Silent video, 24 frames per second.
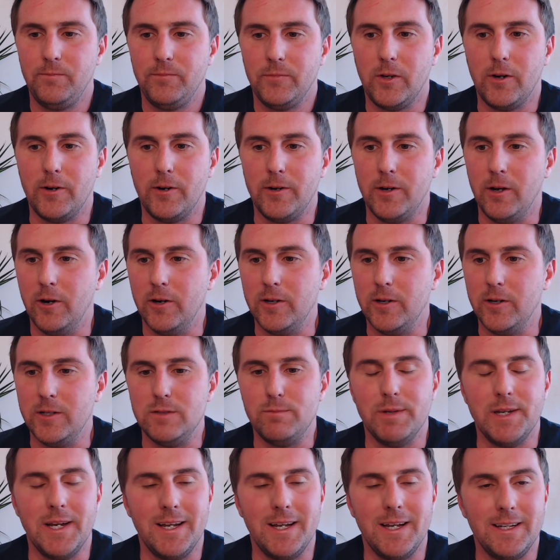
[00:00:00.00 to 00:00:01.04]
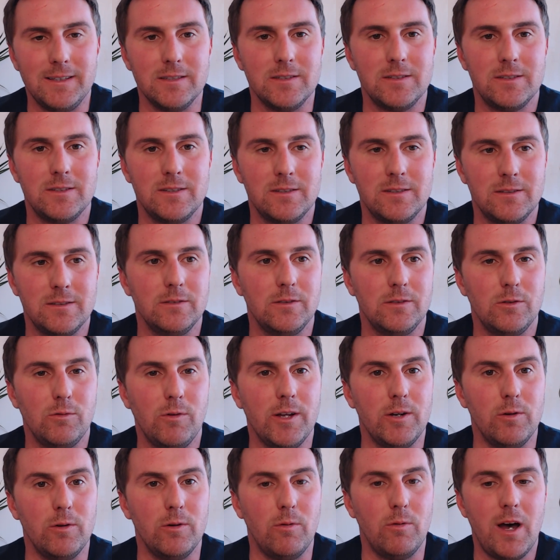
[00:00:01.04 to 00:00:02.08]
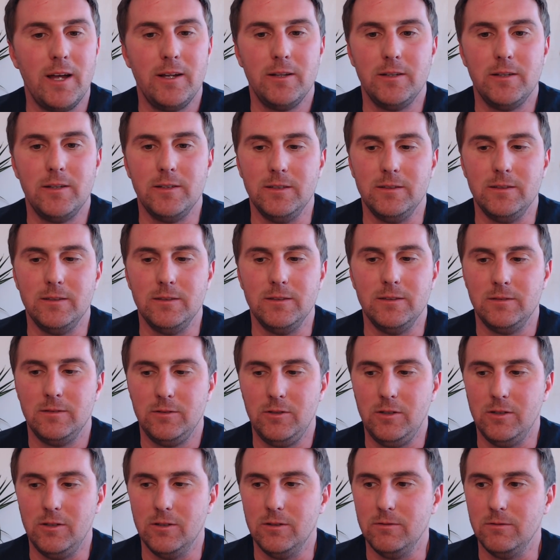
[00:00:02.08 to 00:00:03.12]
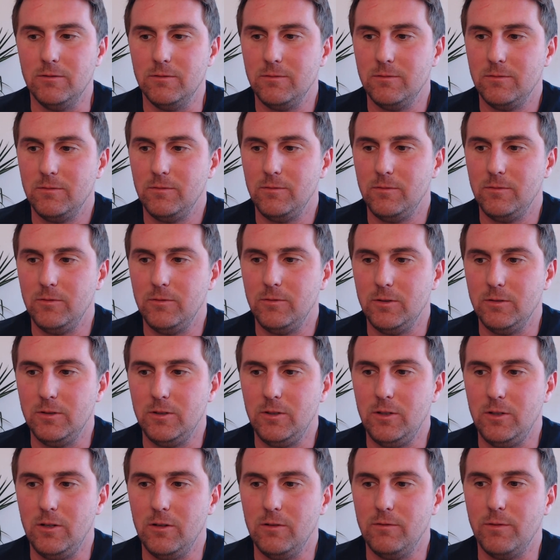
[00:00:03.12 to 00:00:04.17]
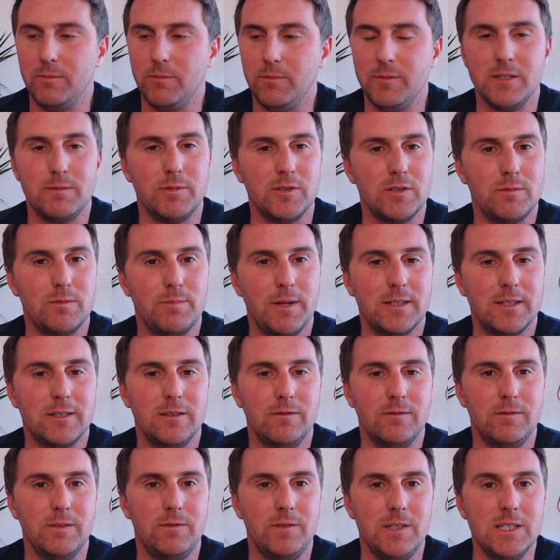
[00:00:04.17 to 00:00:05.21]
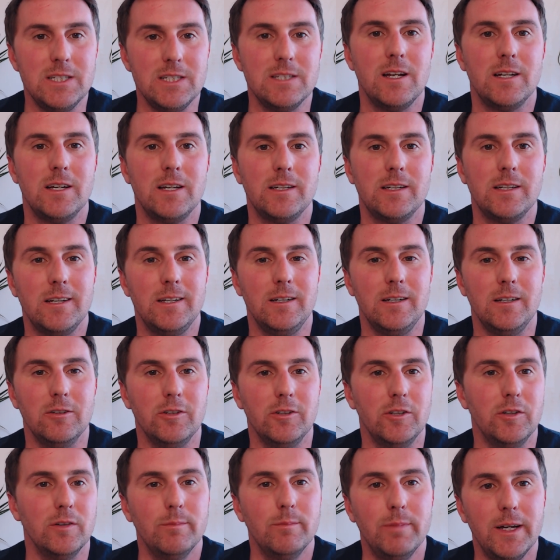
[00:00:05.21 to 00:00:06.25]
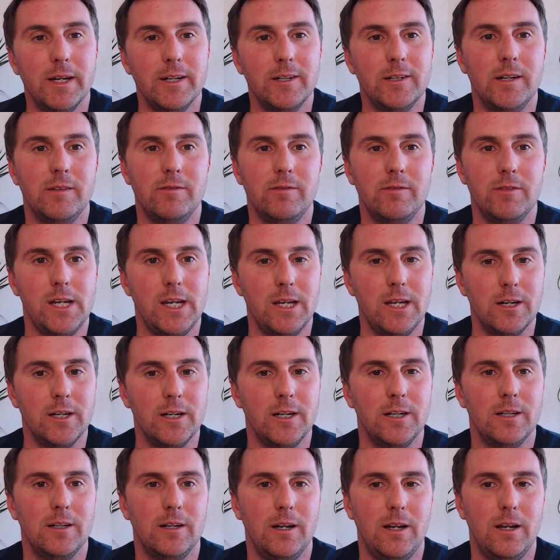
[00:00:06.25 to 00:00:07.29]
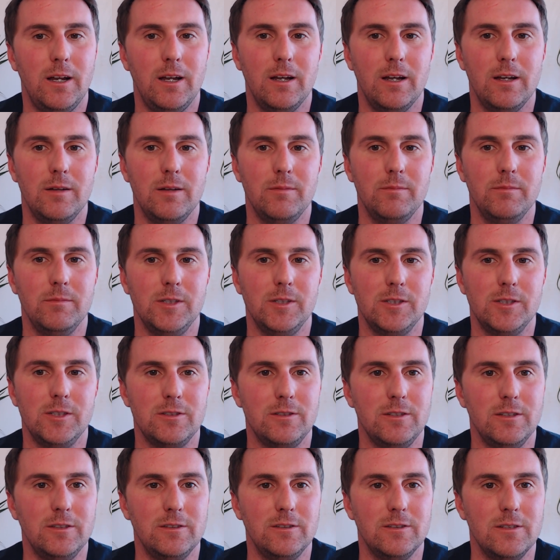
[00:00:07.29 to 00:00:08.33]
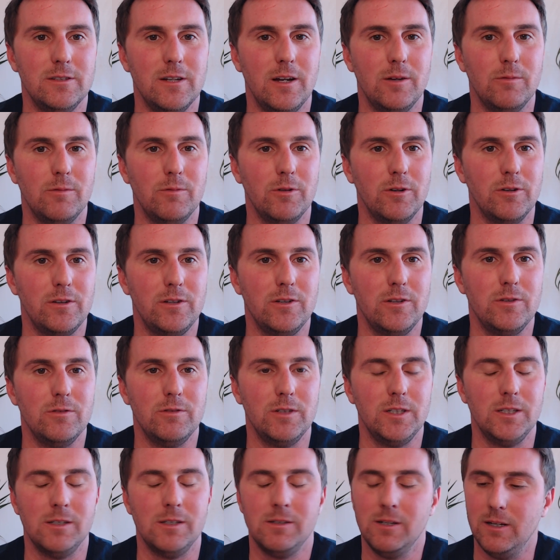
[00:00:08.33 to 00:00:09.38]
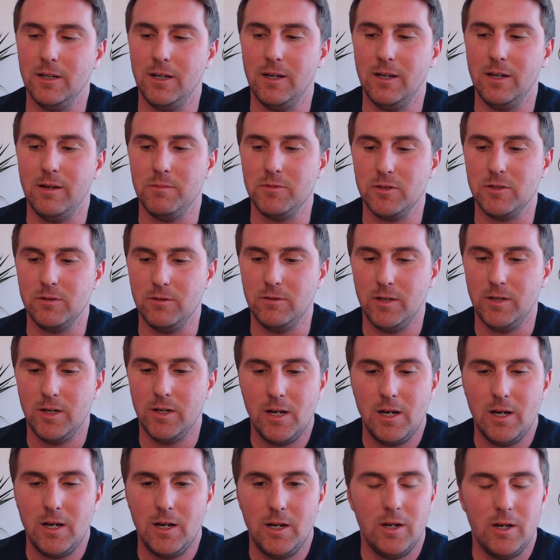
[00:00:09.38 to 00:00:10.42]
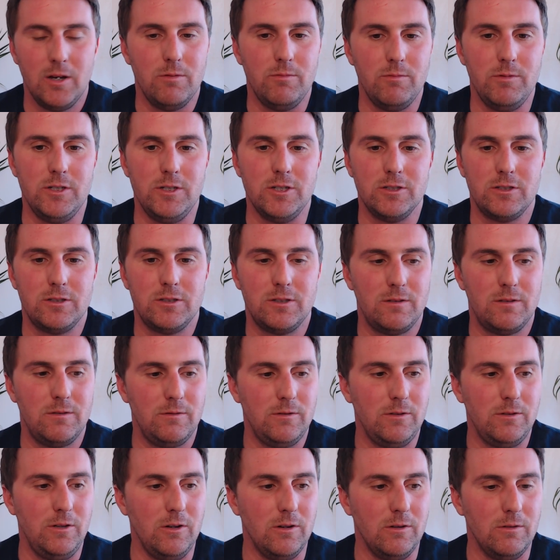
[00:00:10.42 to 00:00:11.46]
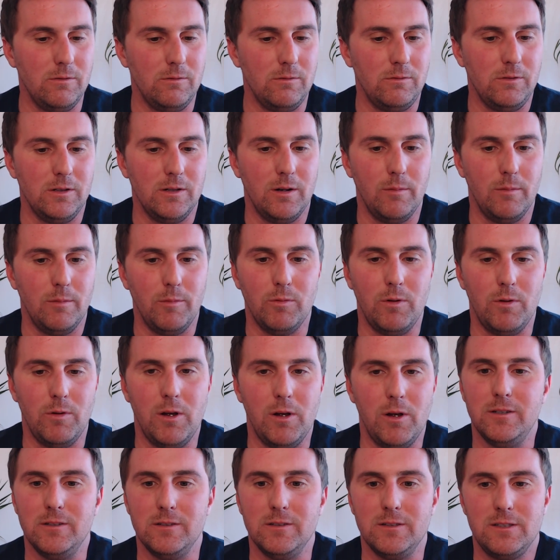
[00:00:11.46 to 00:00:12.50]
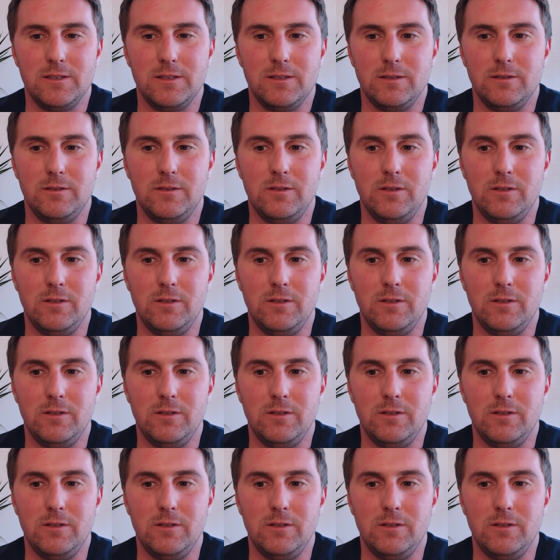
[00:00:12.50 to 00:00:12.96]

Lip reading: Arne's been at this quite a while, and from his perspective, if he's not getting a little better every year, it's not worth doing. So we just number one is